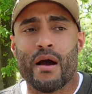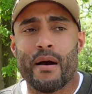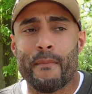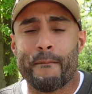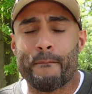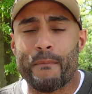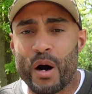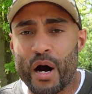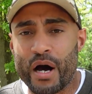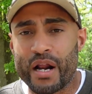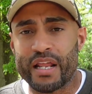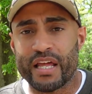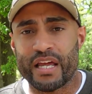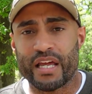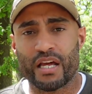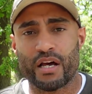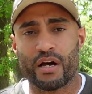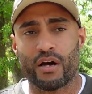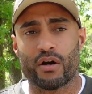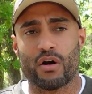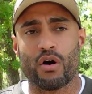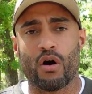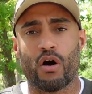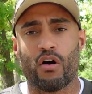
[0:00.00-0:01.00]
putting
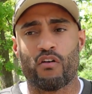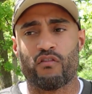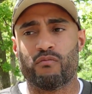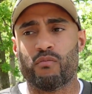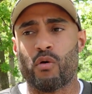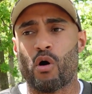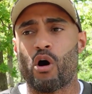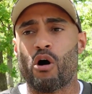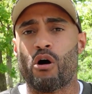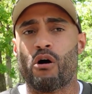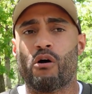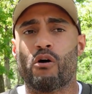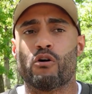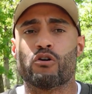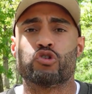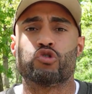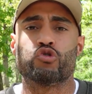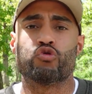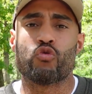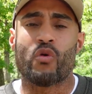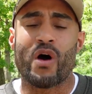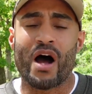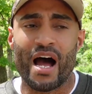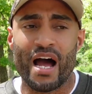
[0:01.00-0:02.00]
a golf ball or
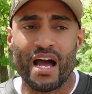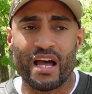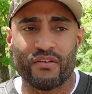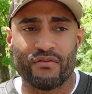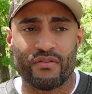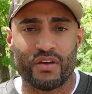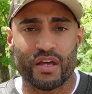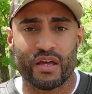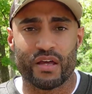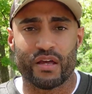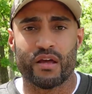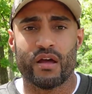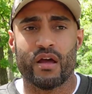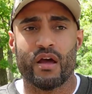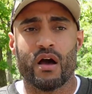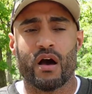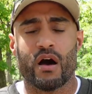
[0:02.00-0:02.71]
driving